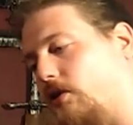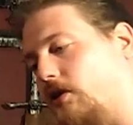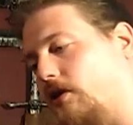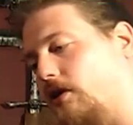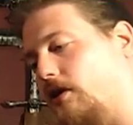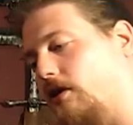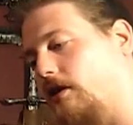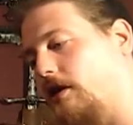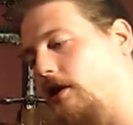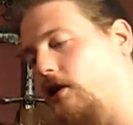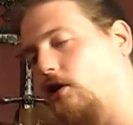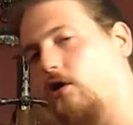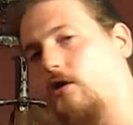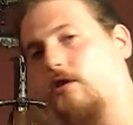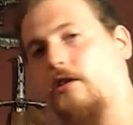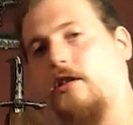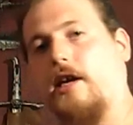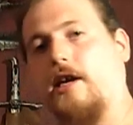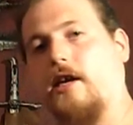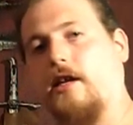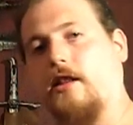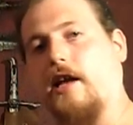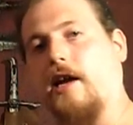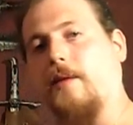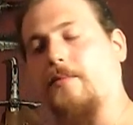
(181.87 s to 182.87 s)
Well, it looks
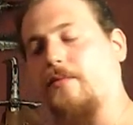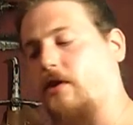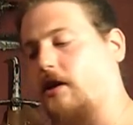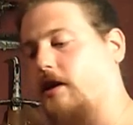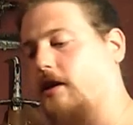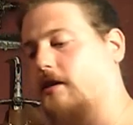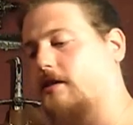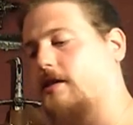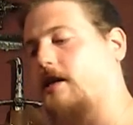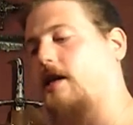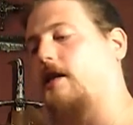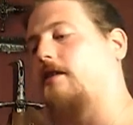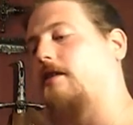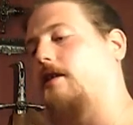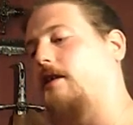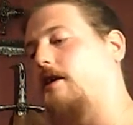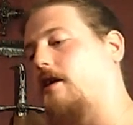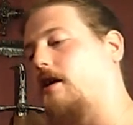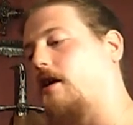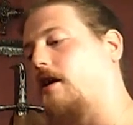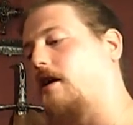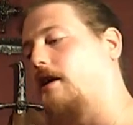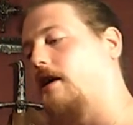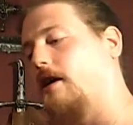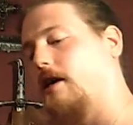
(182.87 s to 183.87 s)
like Glamdring. It's got
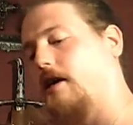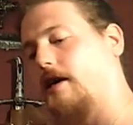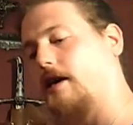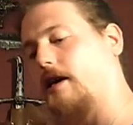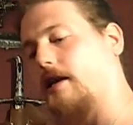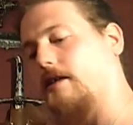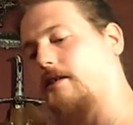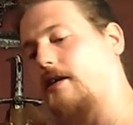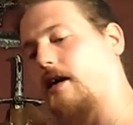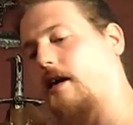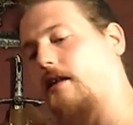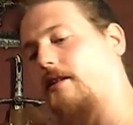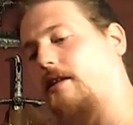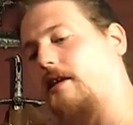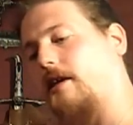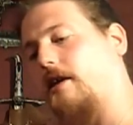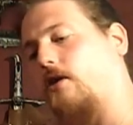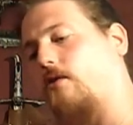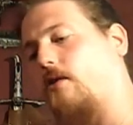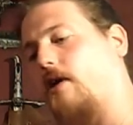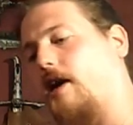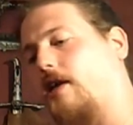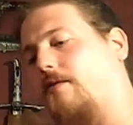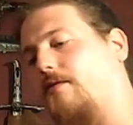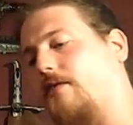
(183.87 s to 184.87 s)
the
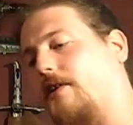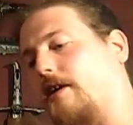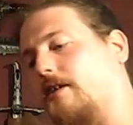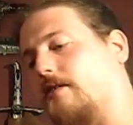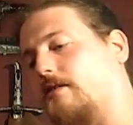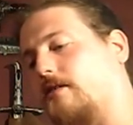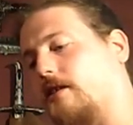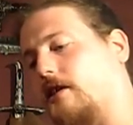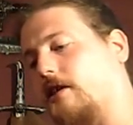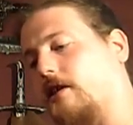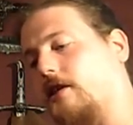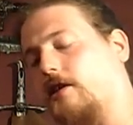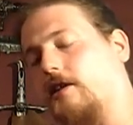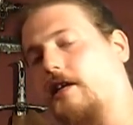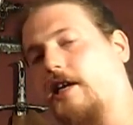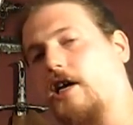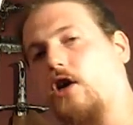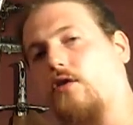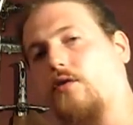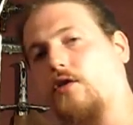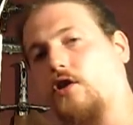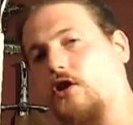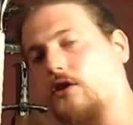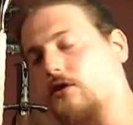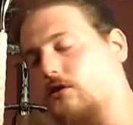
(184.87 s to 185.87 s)
engravings, the
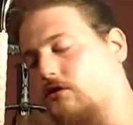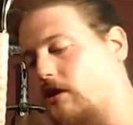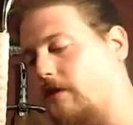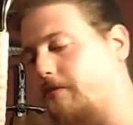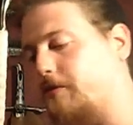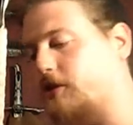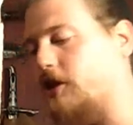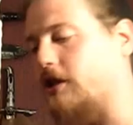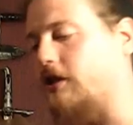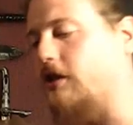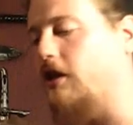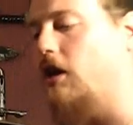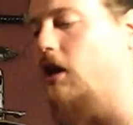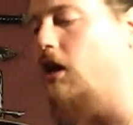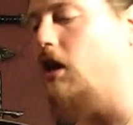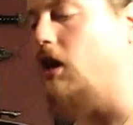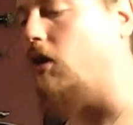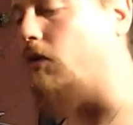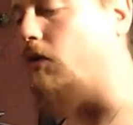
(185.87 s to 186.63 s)
Elvish inscription.